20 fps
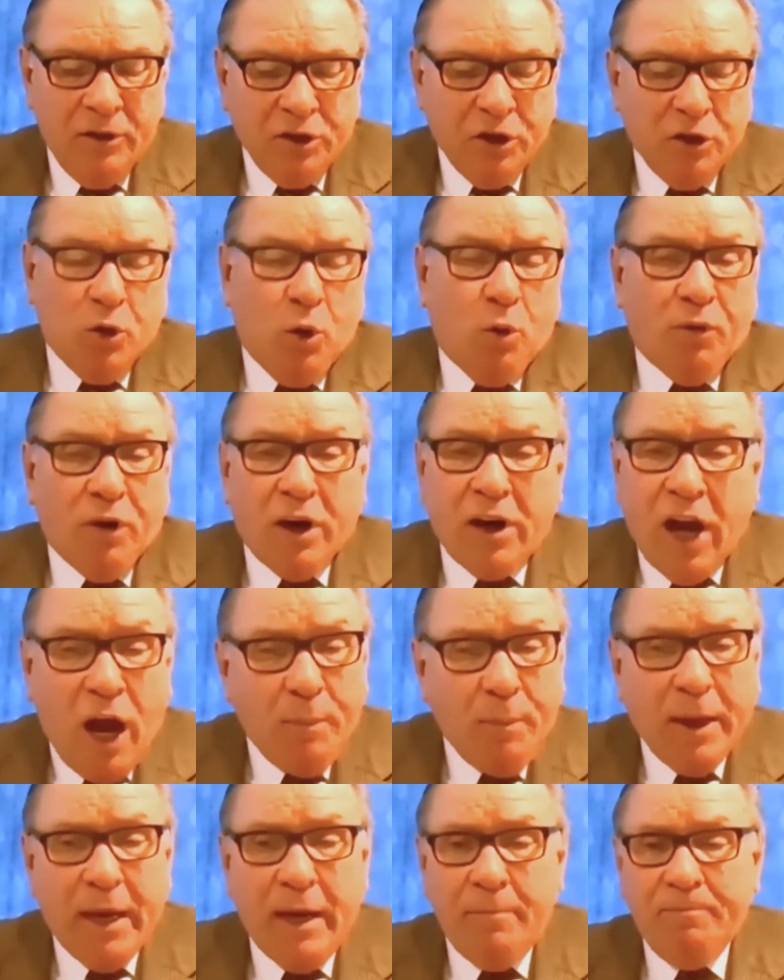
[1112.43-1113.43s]
She's
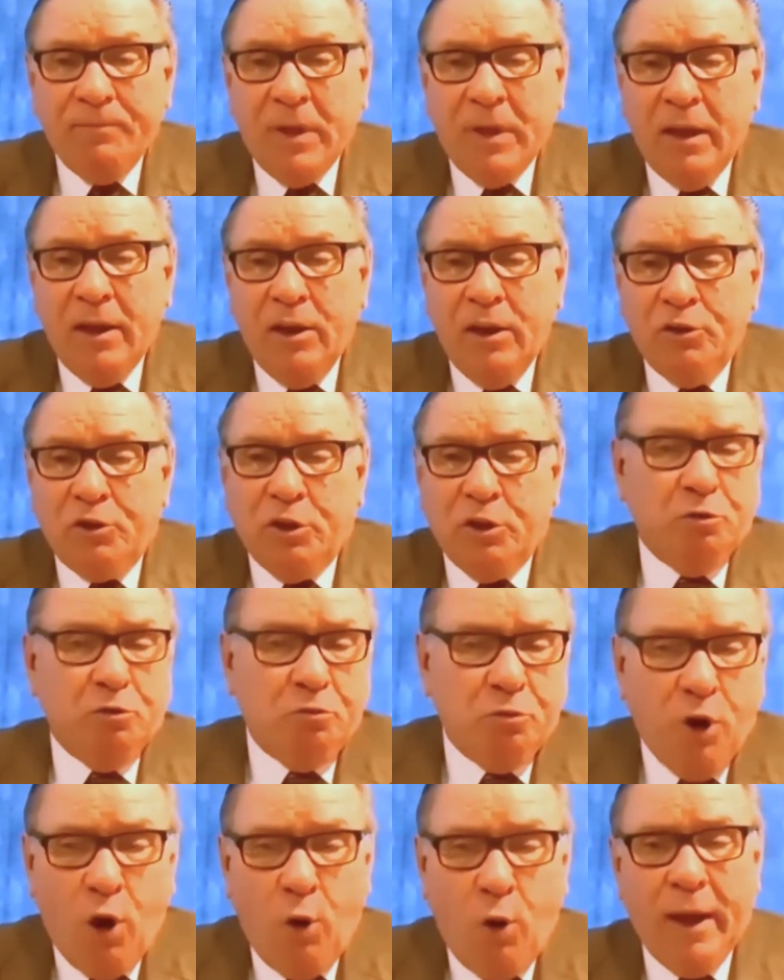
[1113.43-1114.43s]
overcoming,
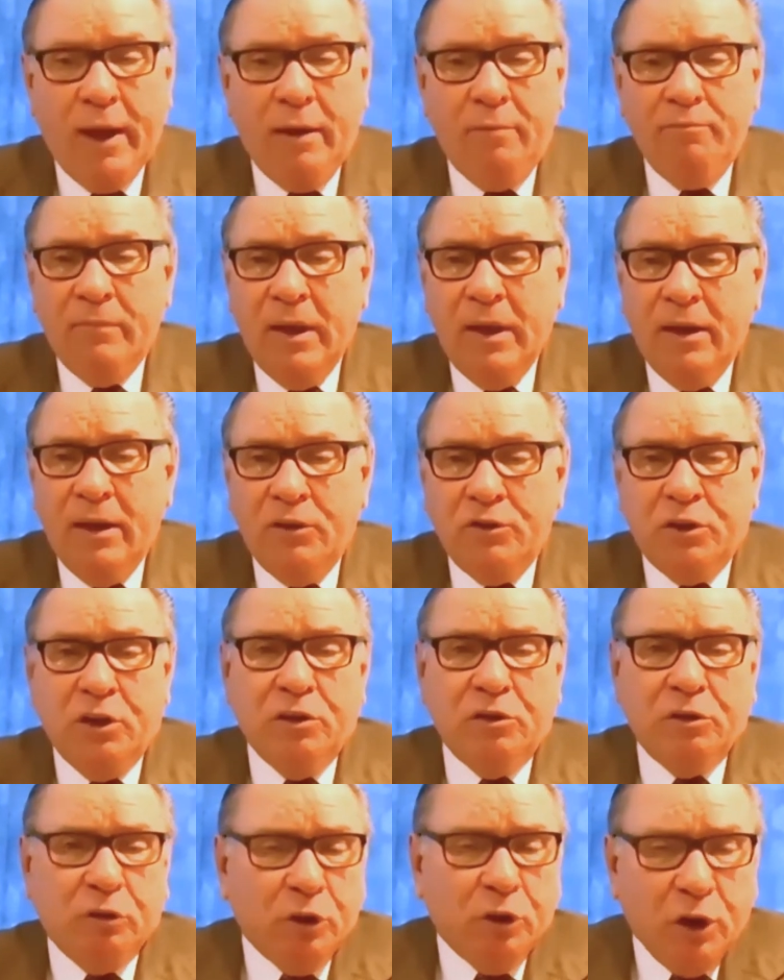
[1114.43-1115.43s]
she's growing,
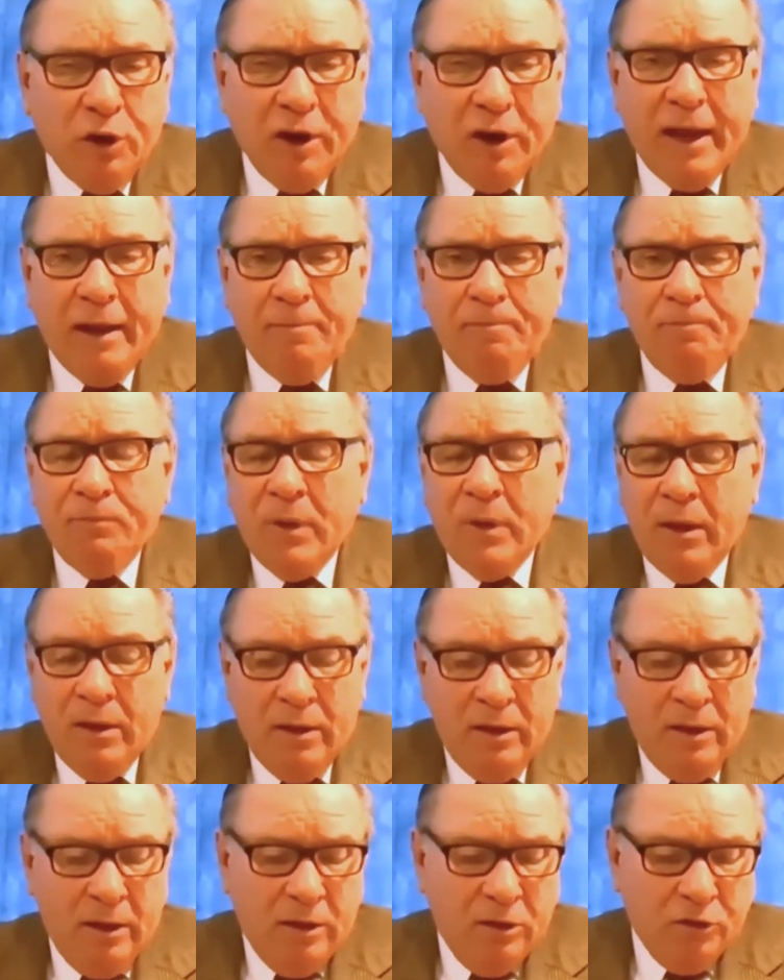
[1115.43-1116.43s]
She's learning.
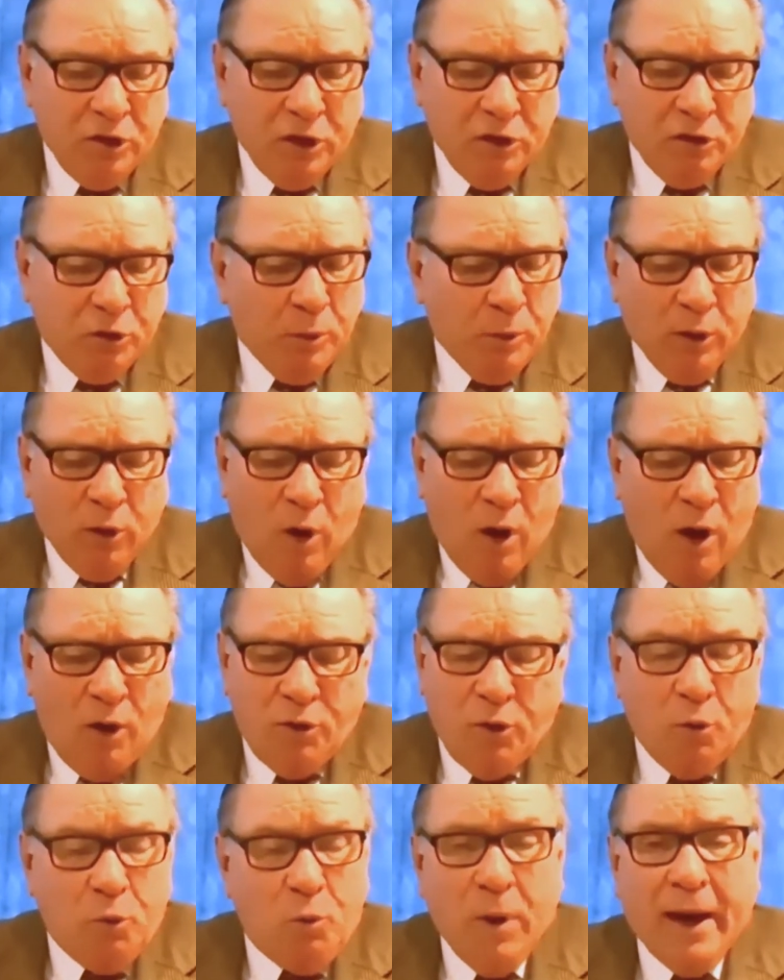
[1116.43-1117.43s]
She's doing
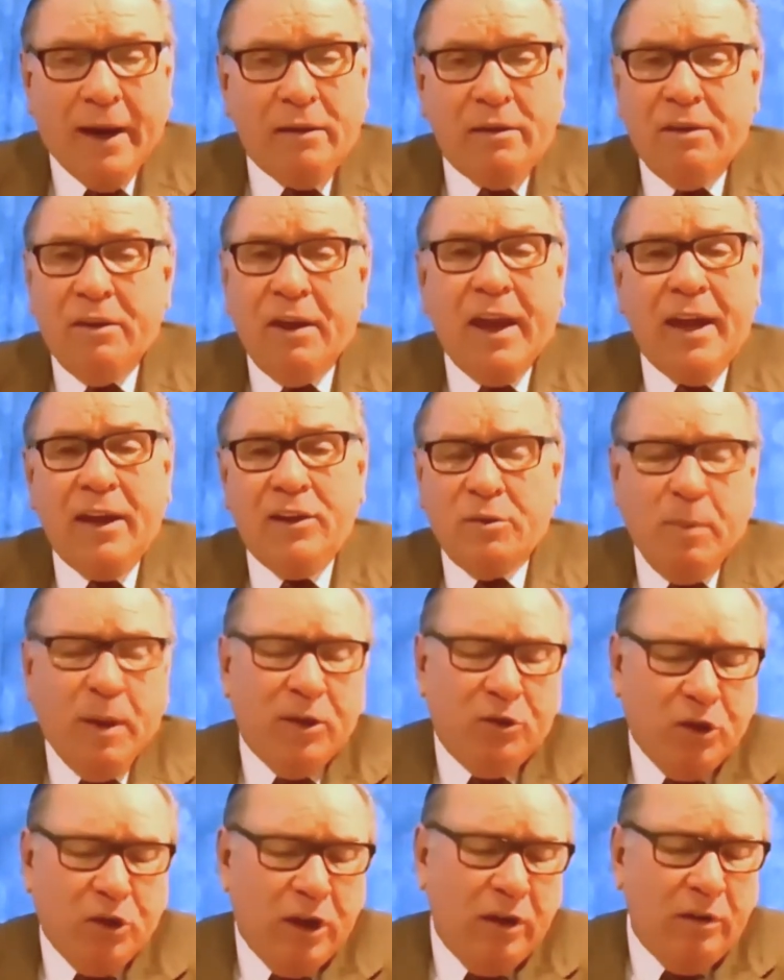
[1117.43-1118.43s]
all the right things. I
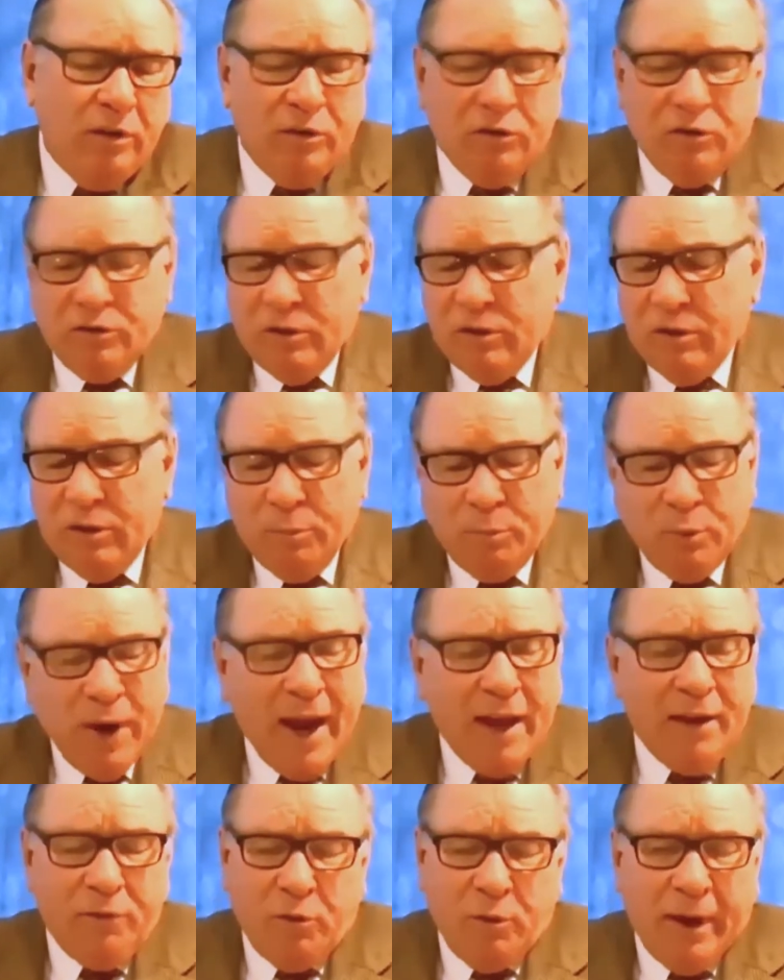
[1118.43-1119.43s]
mean, she, the
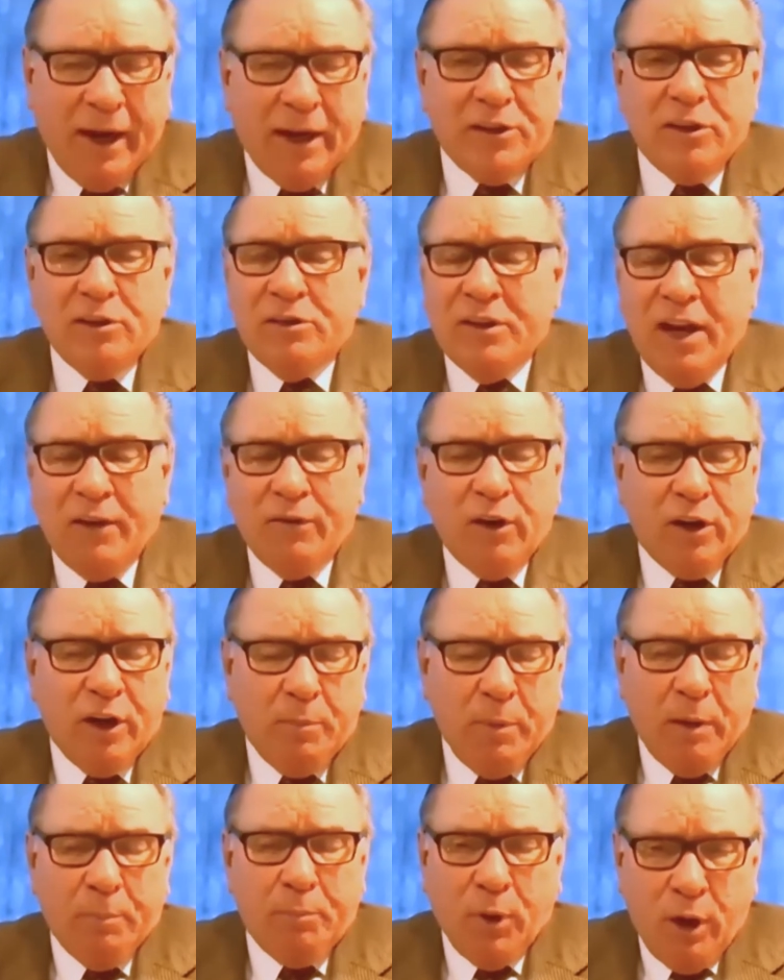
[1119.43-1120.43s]
bride of Christ is never
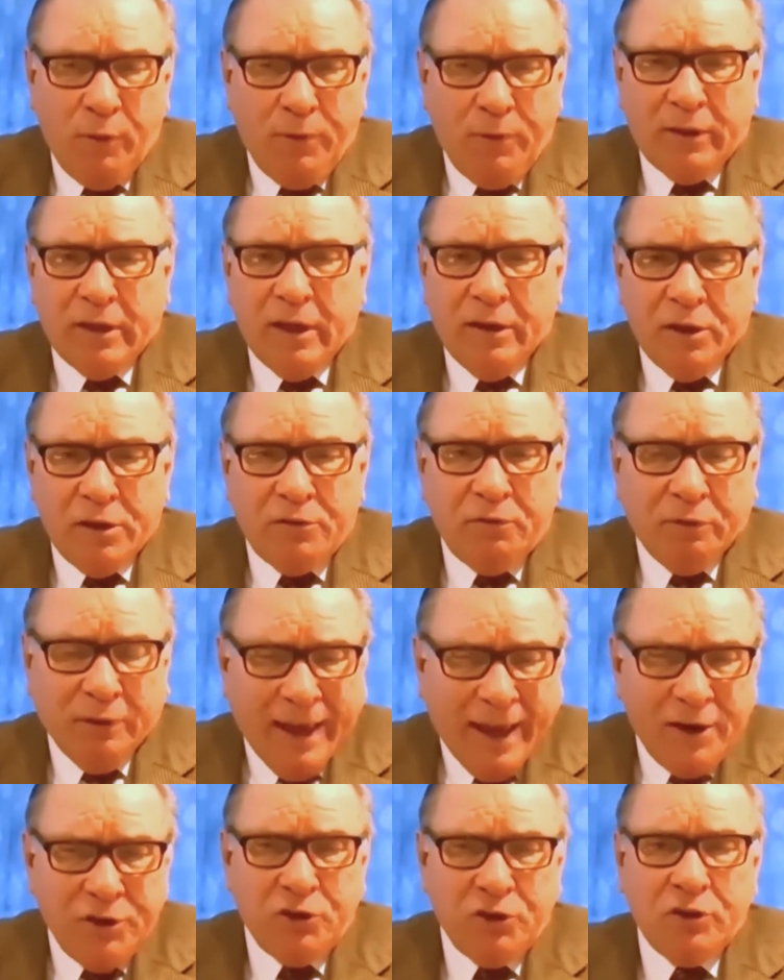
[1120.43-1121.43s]
going to be perfect in this
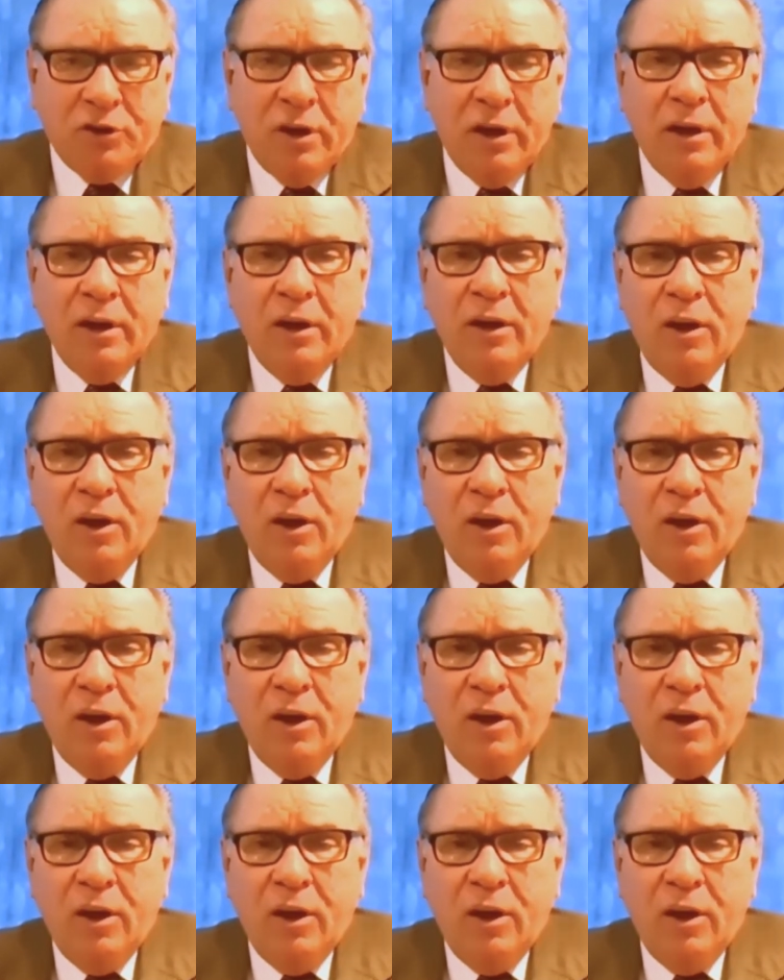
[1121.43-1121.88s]
flesh,